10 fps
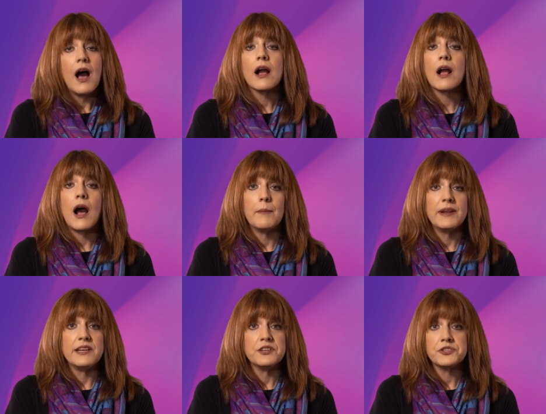A
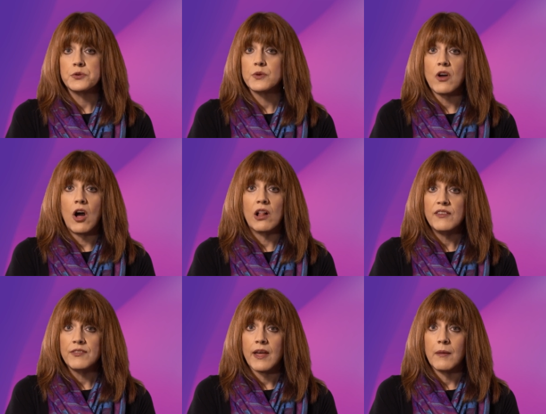common issue with all
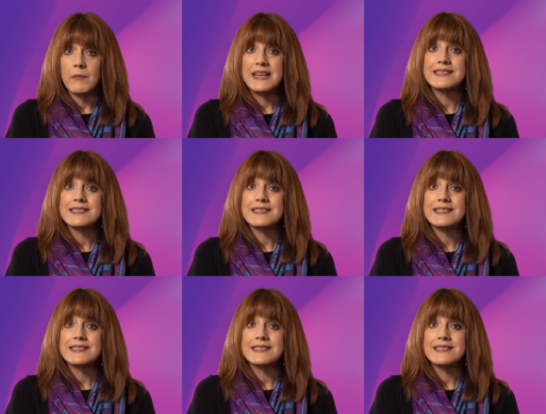of them